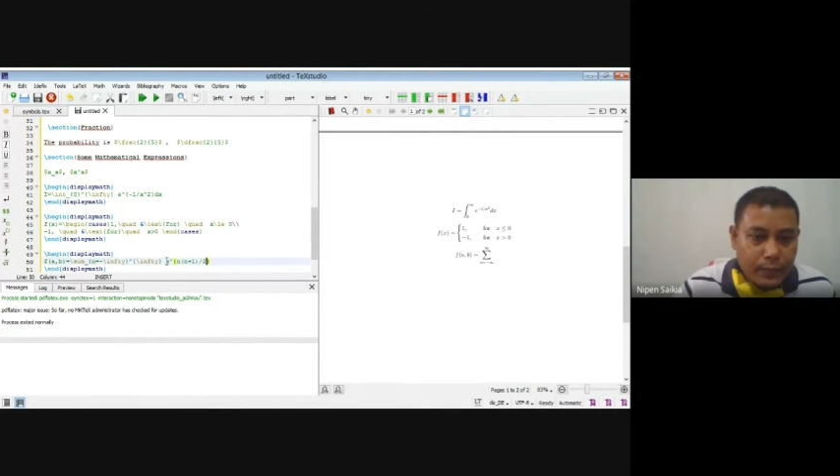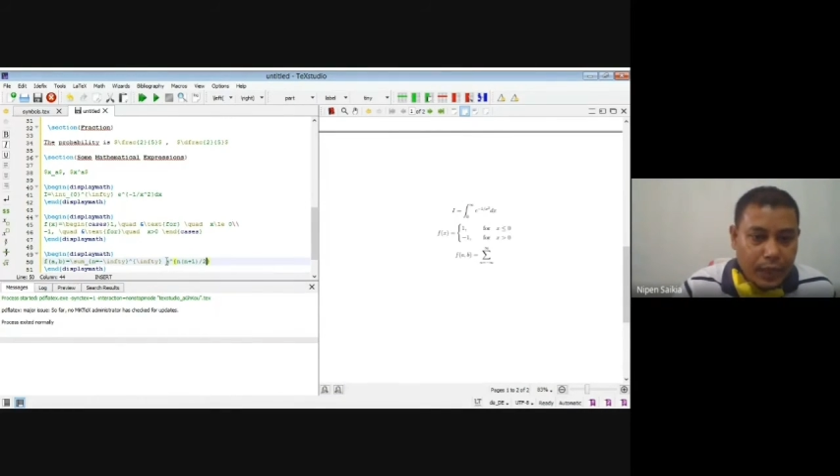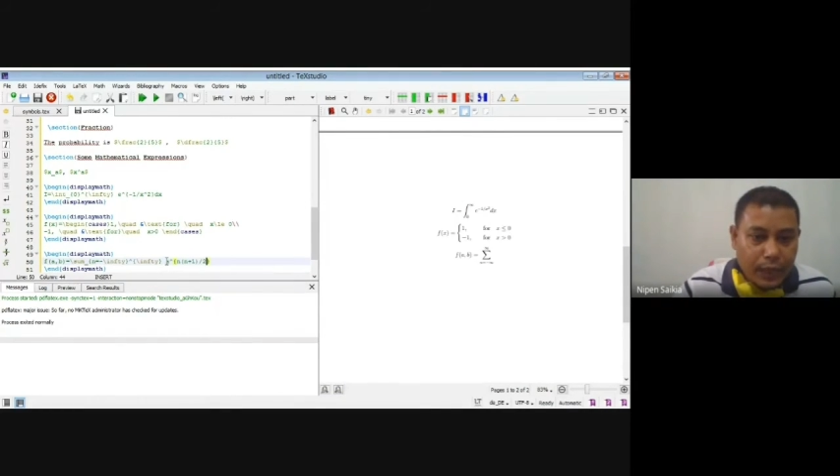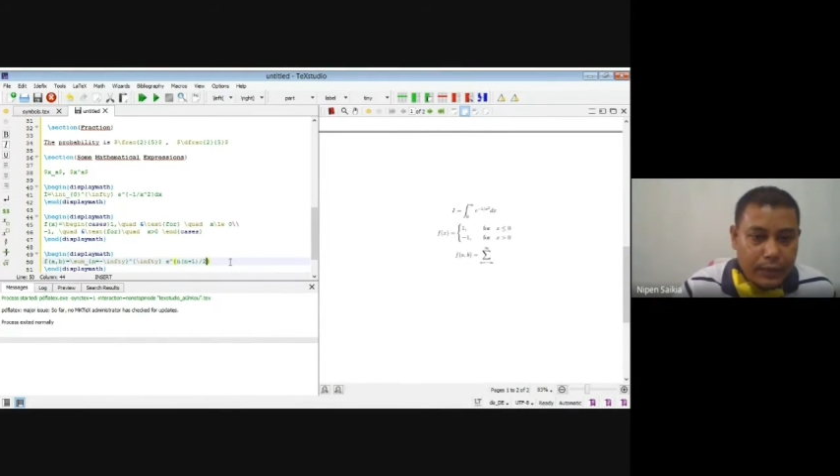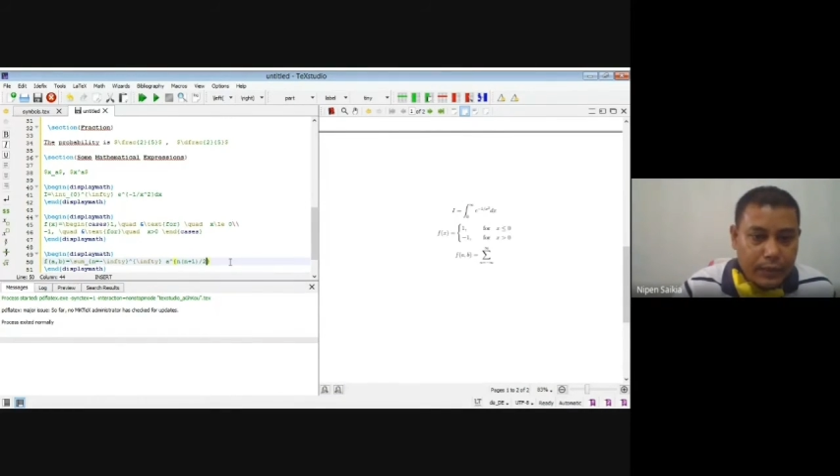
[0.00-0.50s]

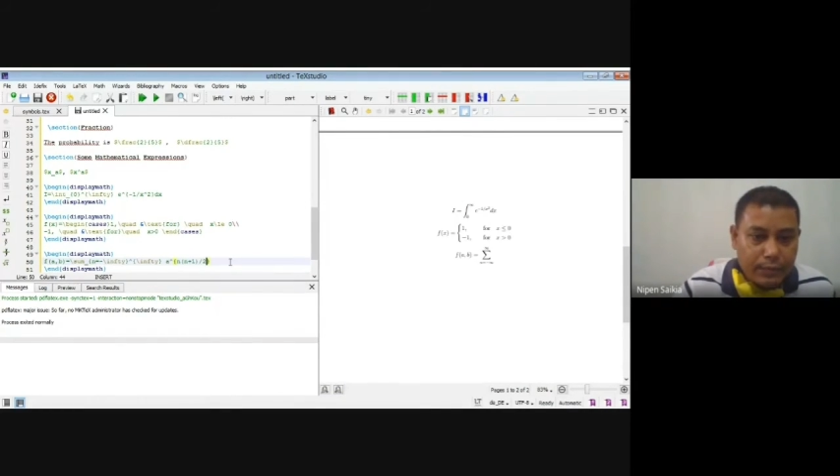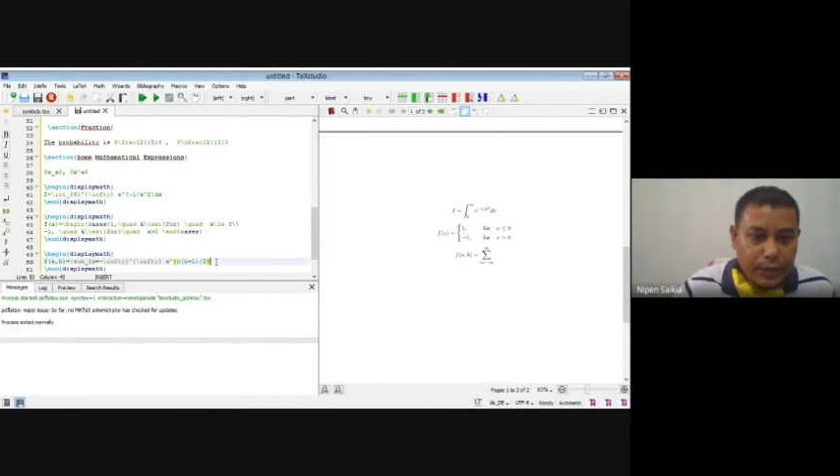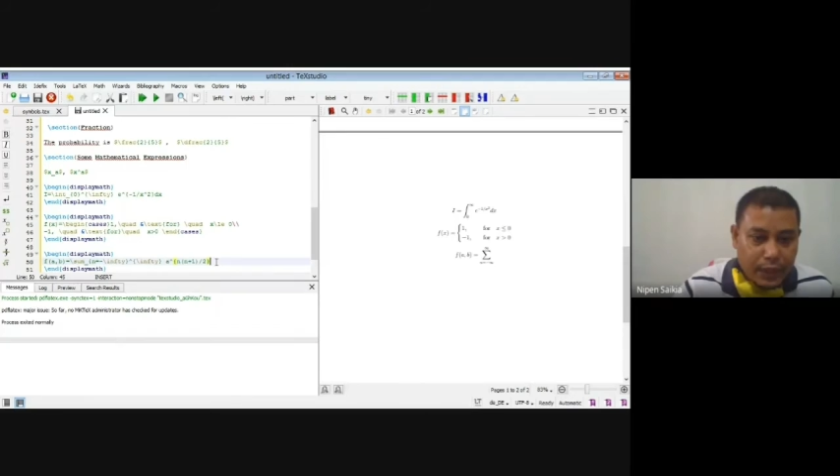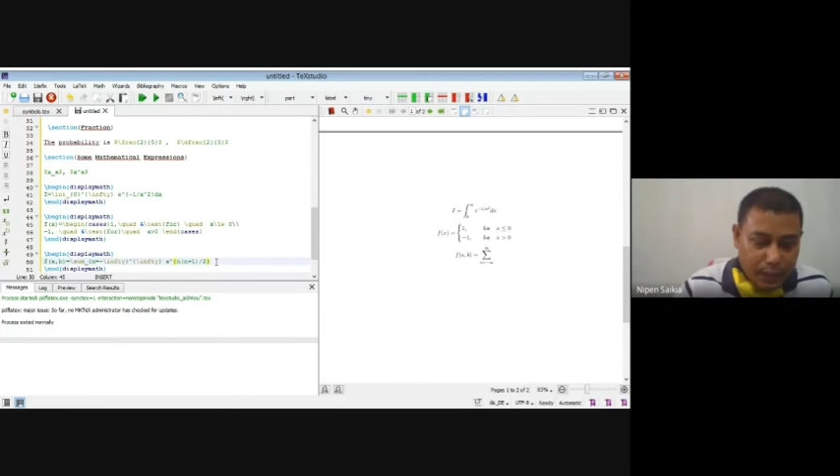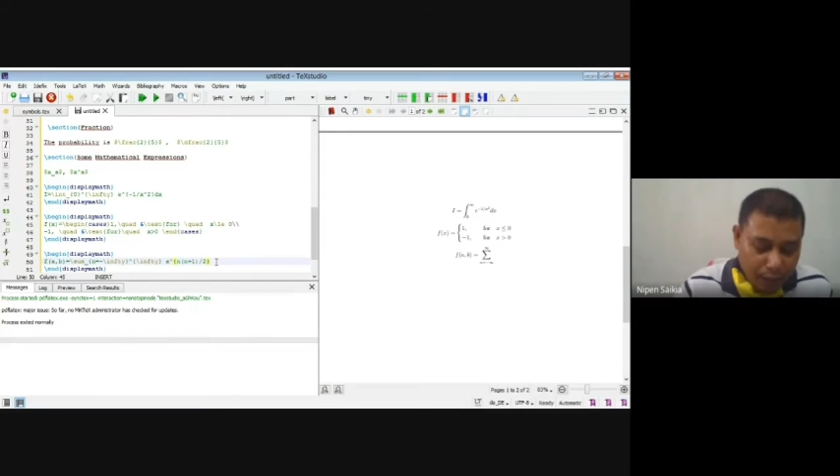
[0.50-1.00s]
and
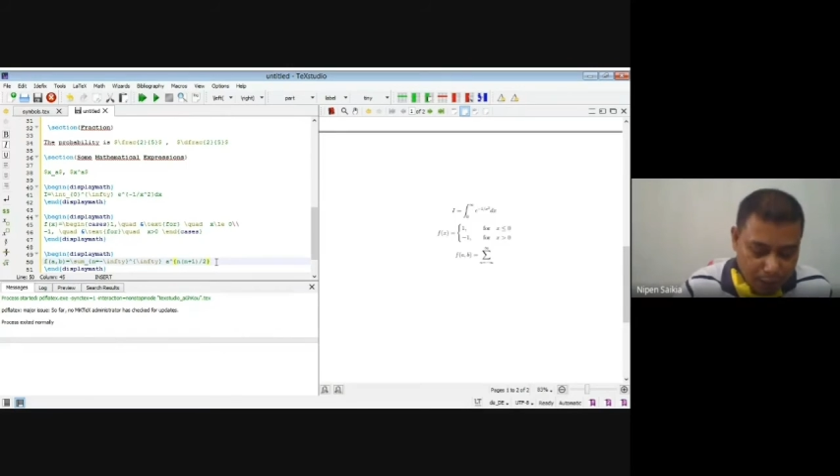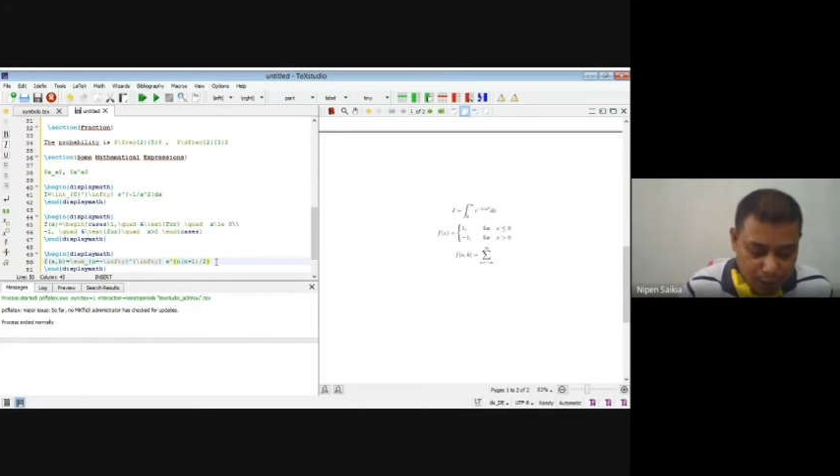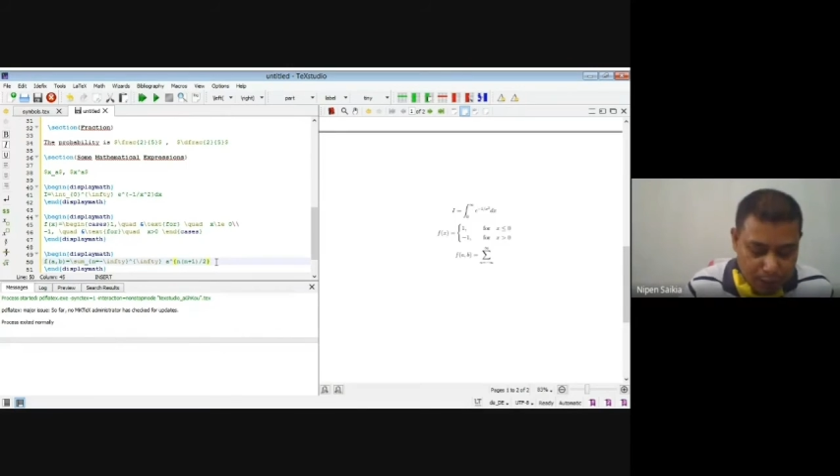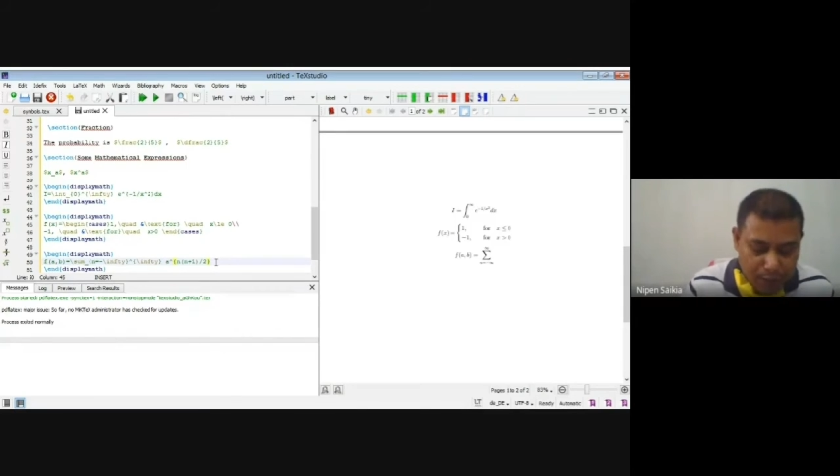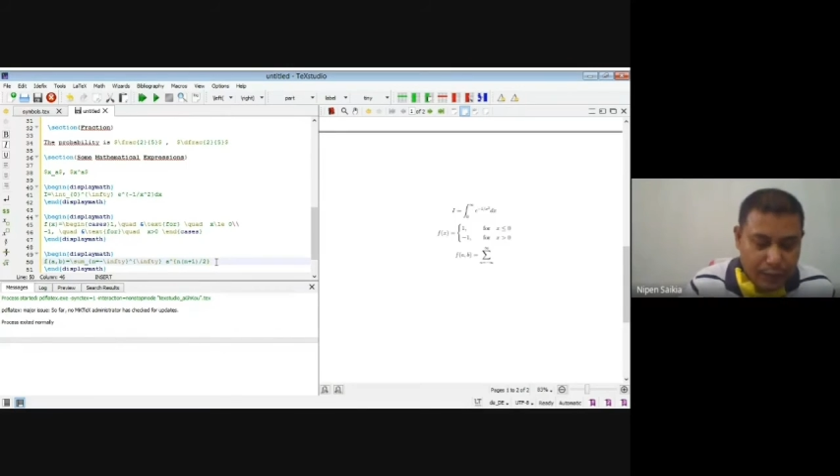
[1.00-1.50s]
similarly I can
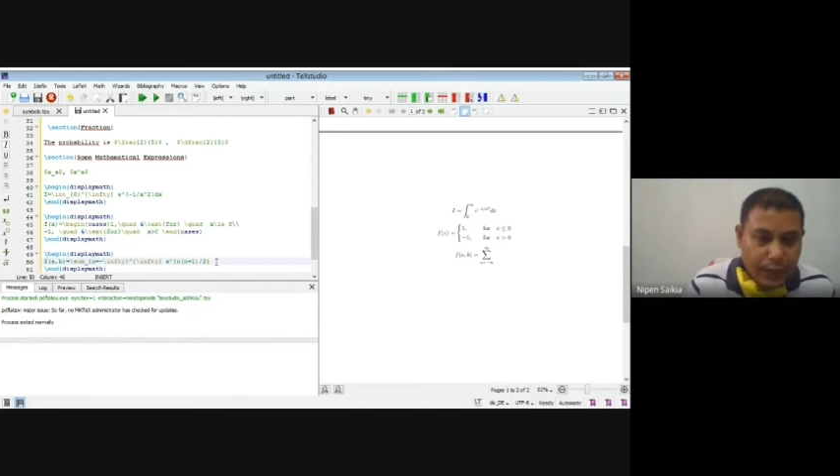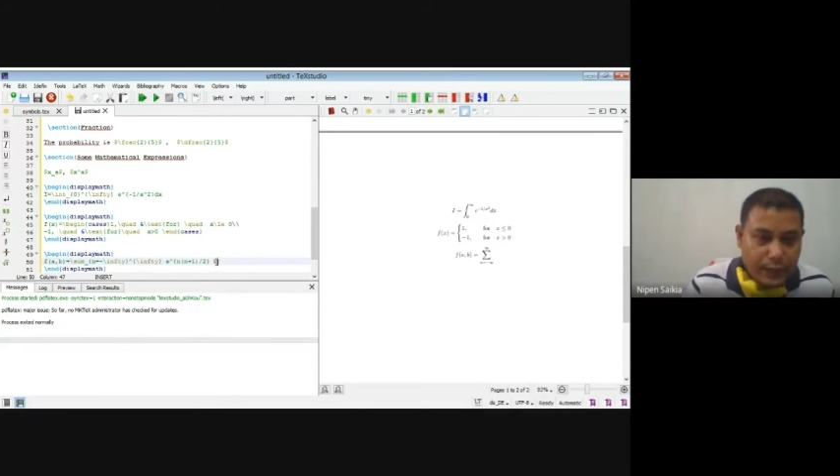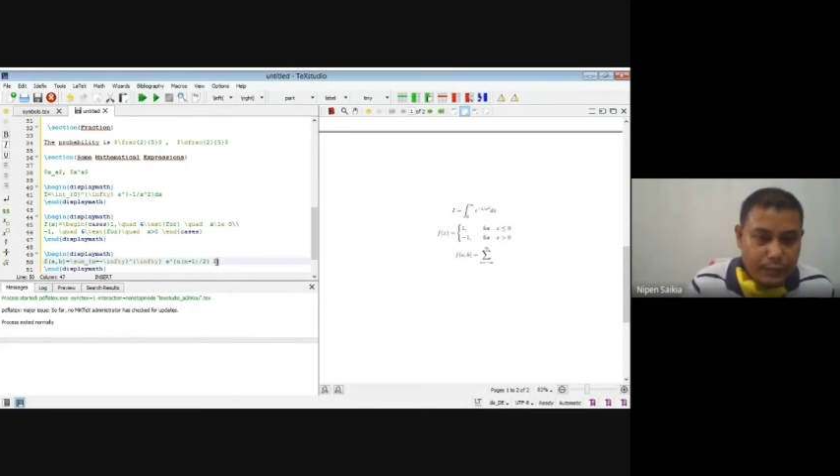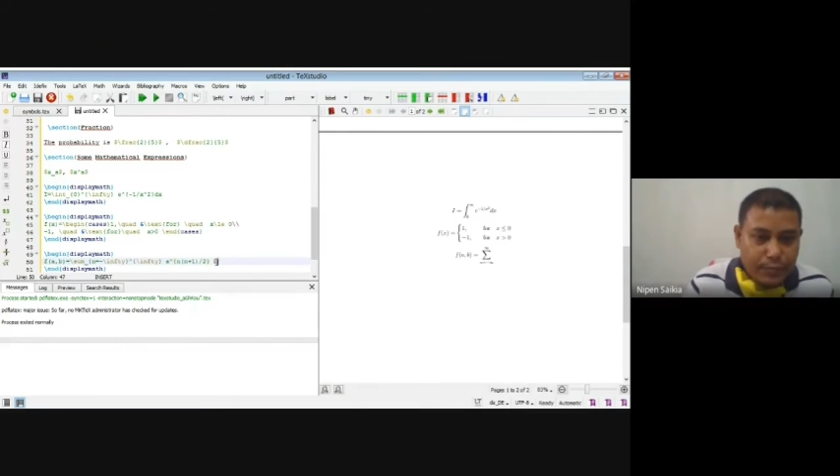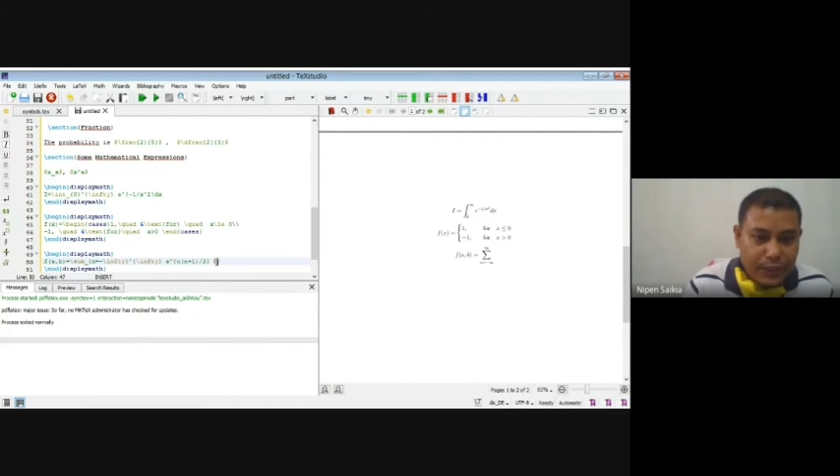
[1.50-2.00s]
say write b